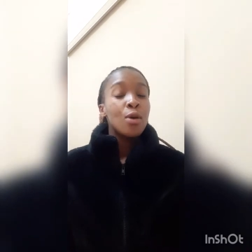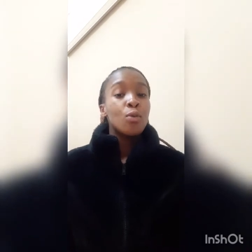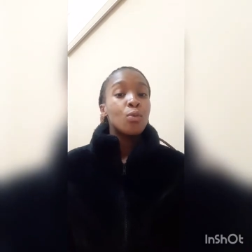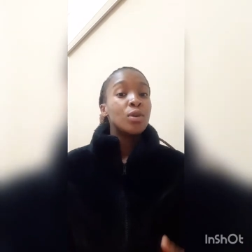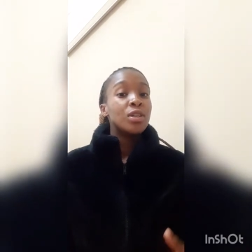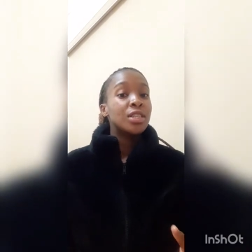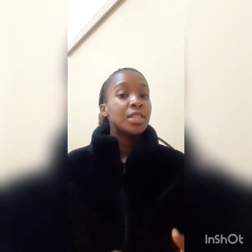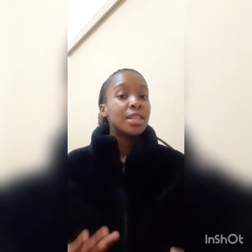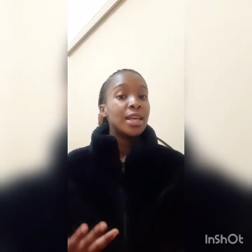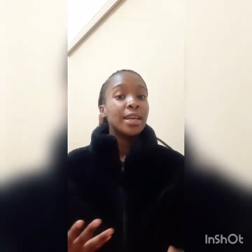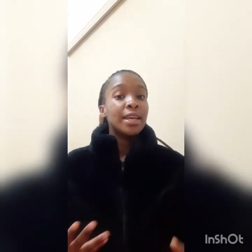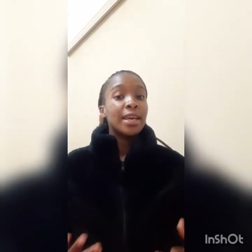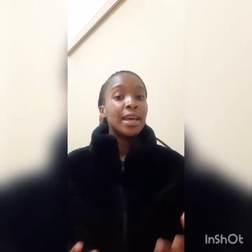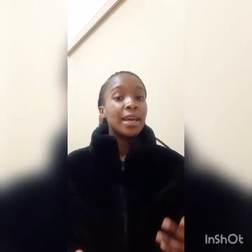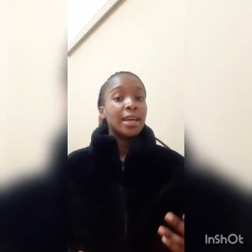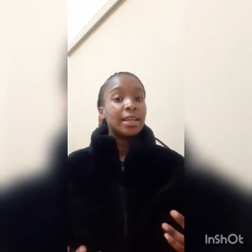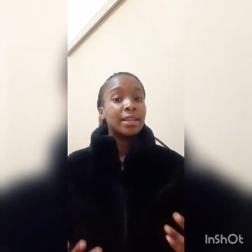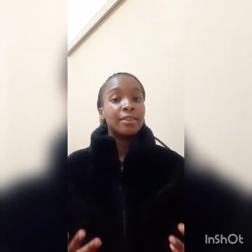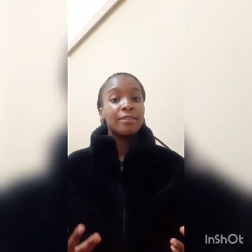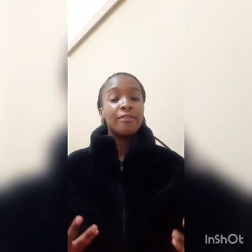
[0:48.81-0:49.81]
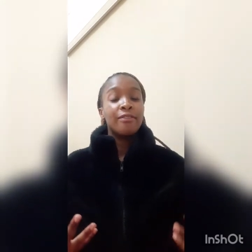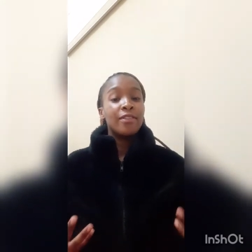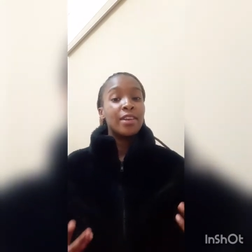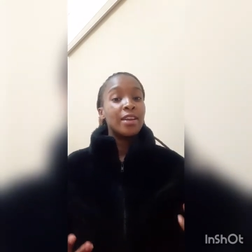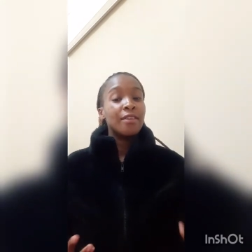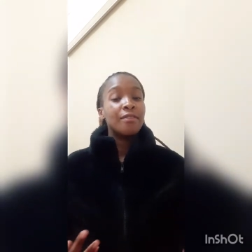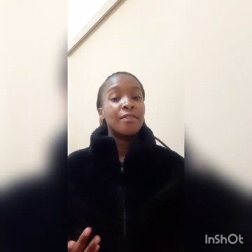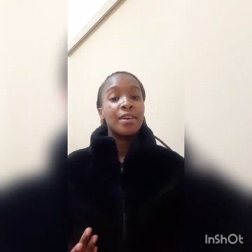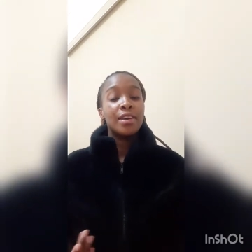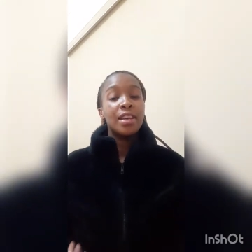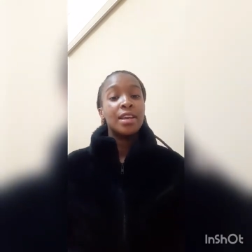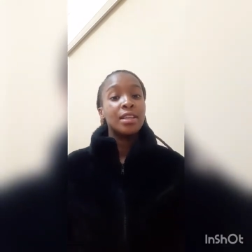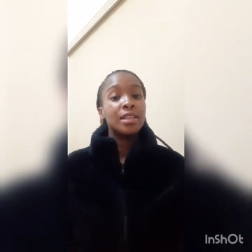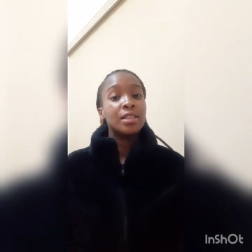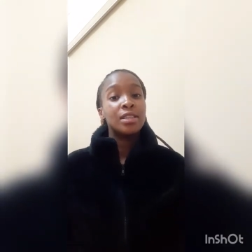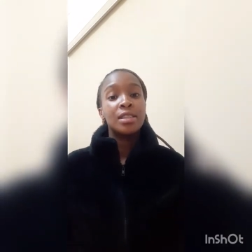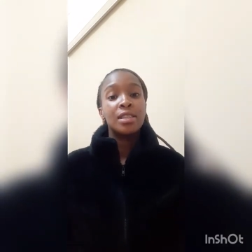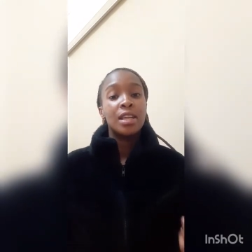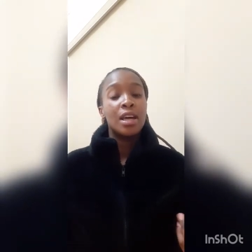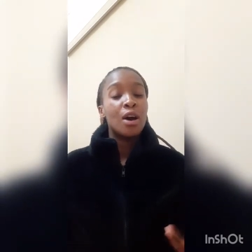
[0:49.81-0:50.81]
which they can flavor
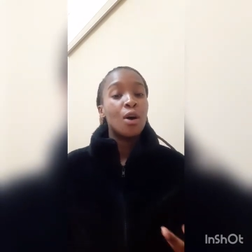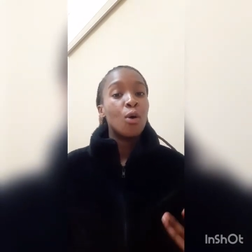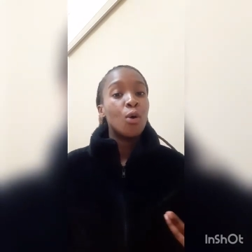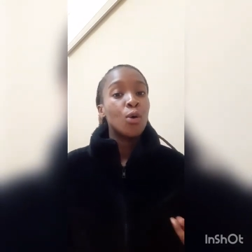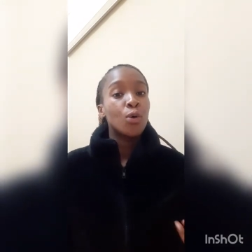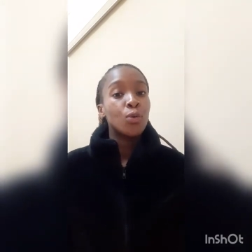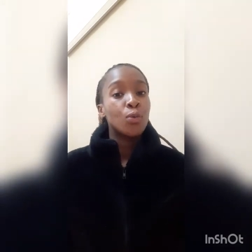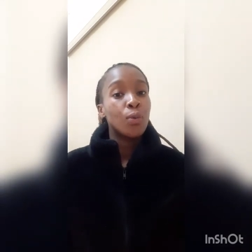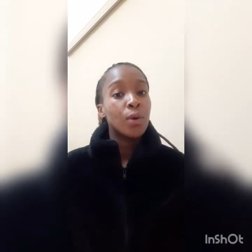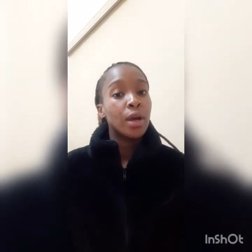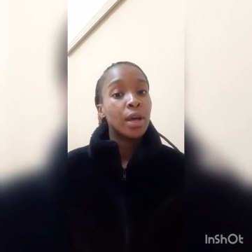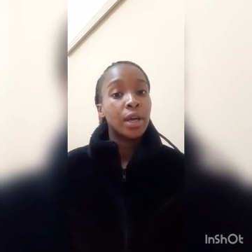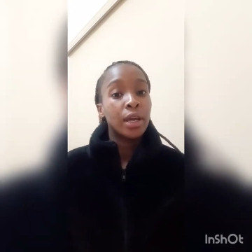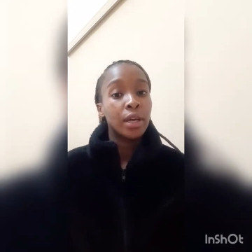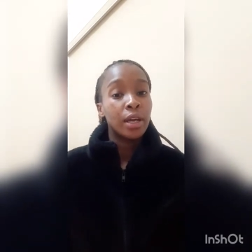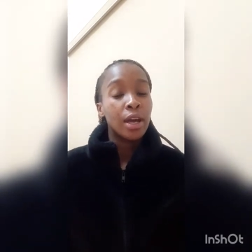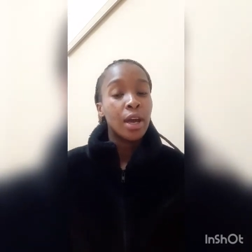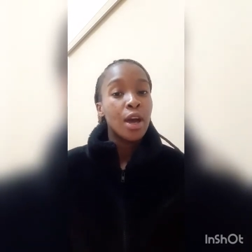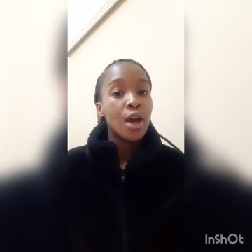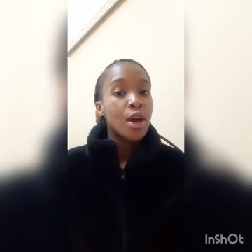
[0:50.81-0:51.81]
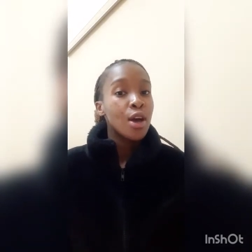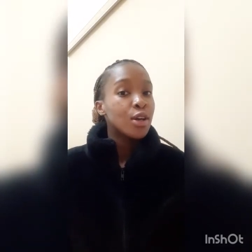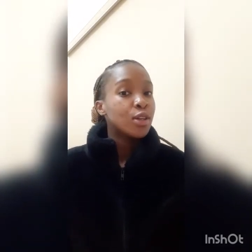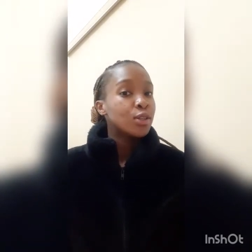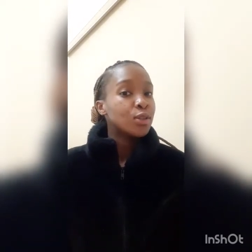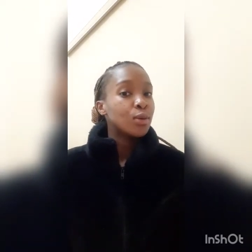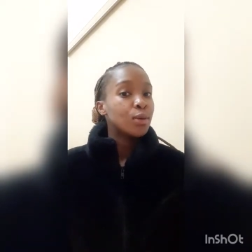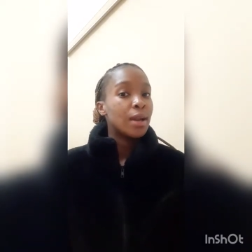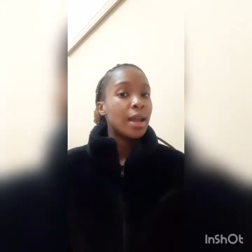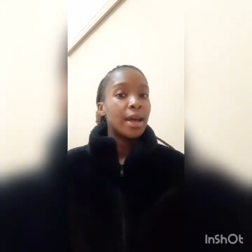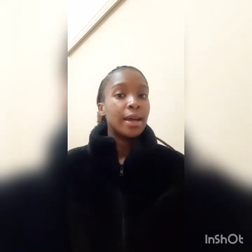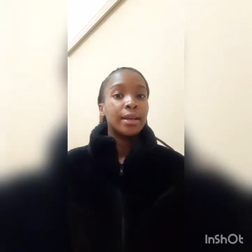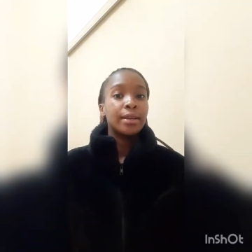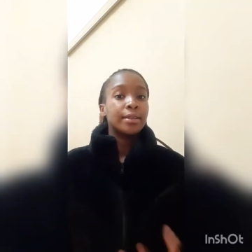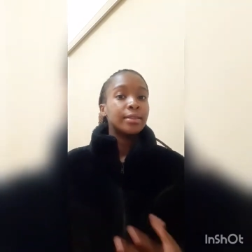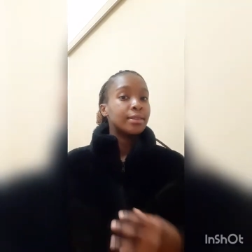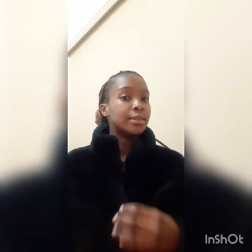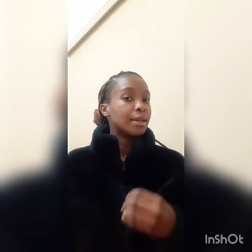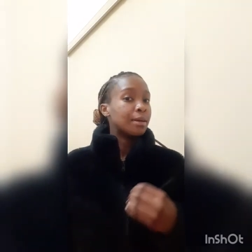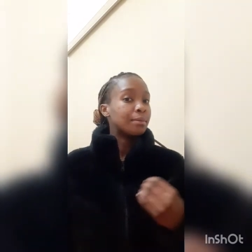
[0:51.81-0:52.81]
it their own way so
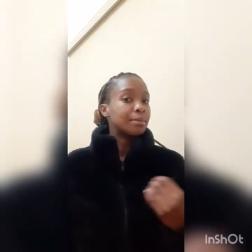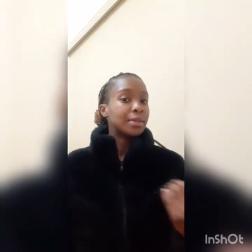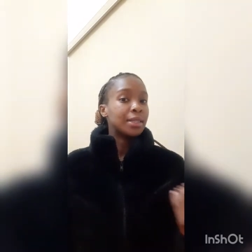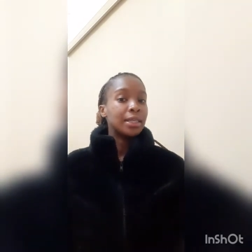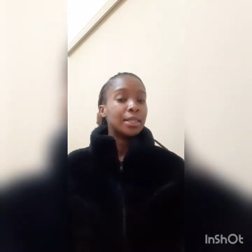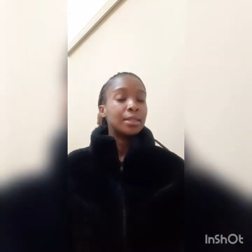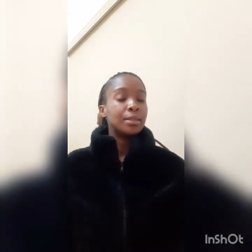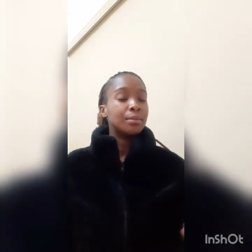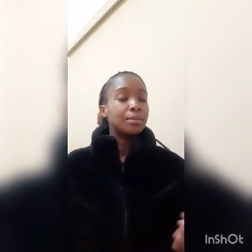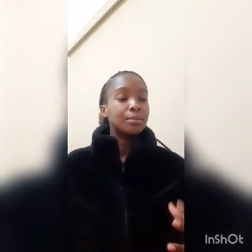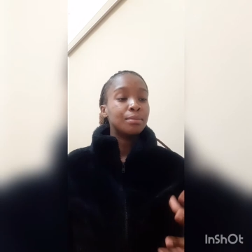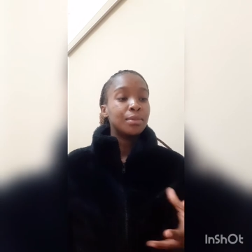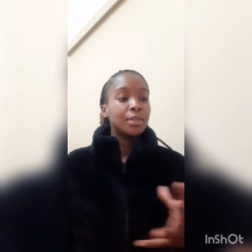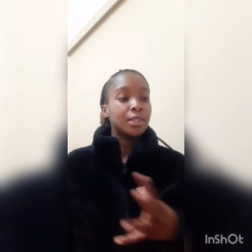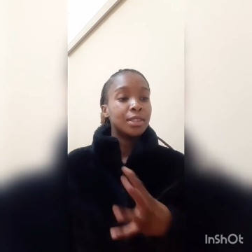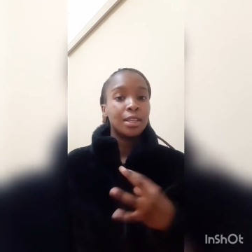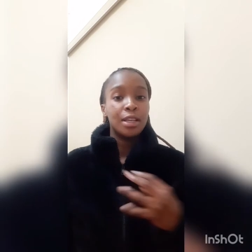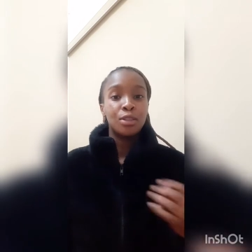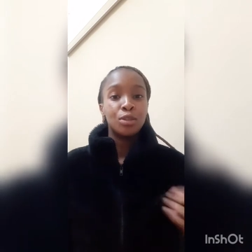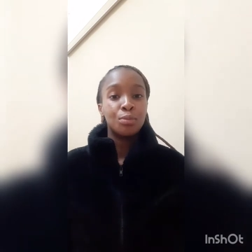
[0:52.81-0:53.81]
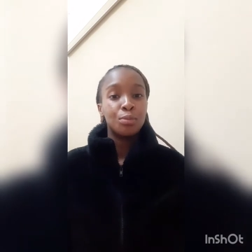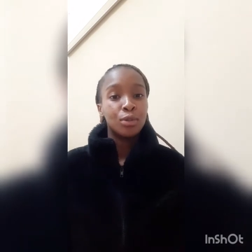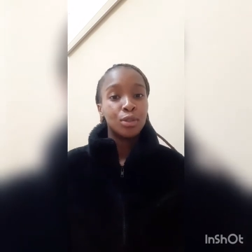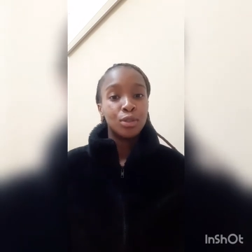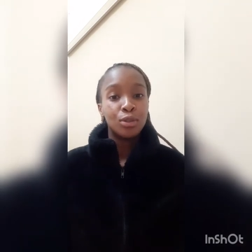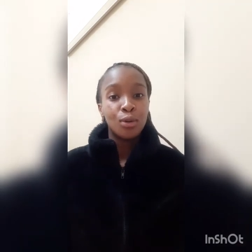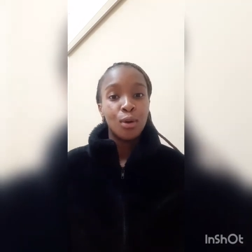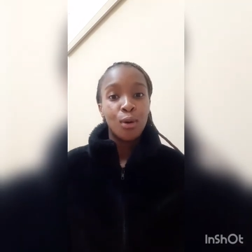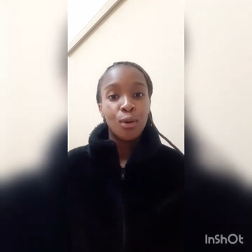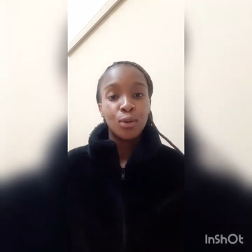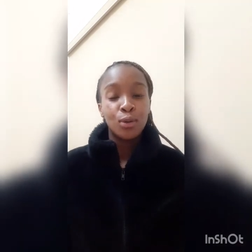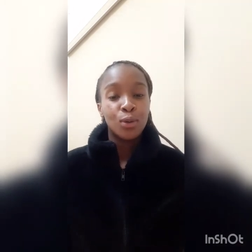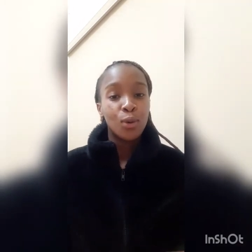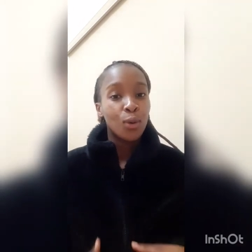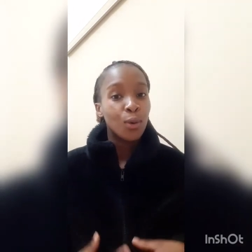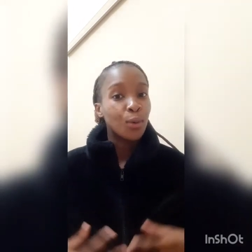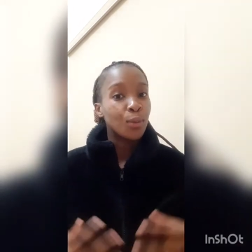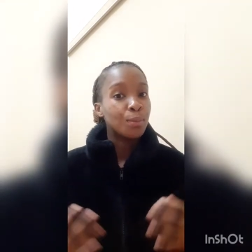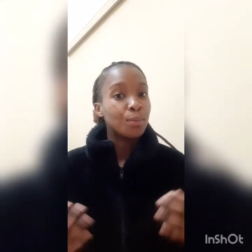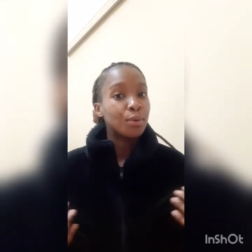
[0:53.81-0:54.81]
like some can decide to put salt
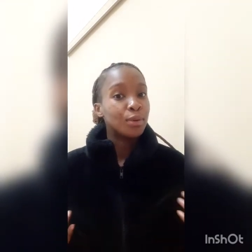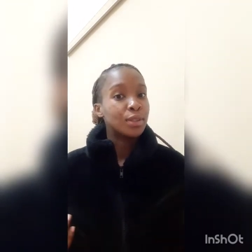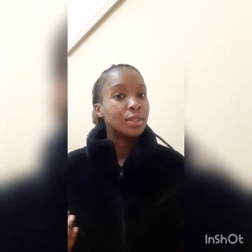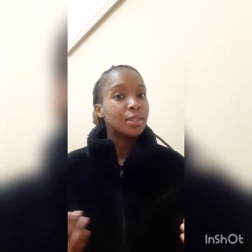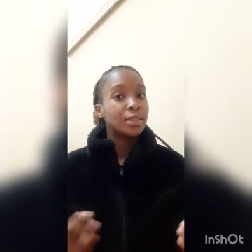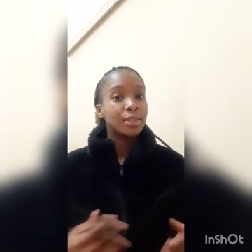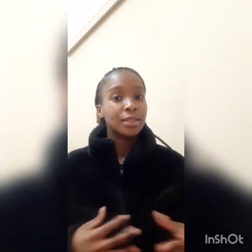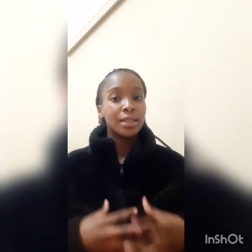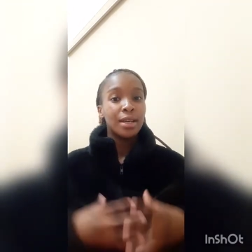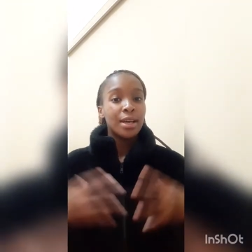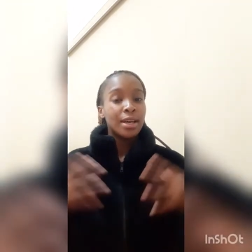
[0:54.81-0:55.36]
or put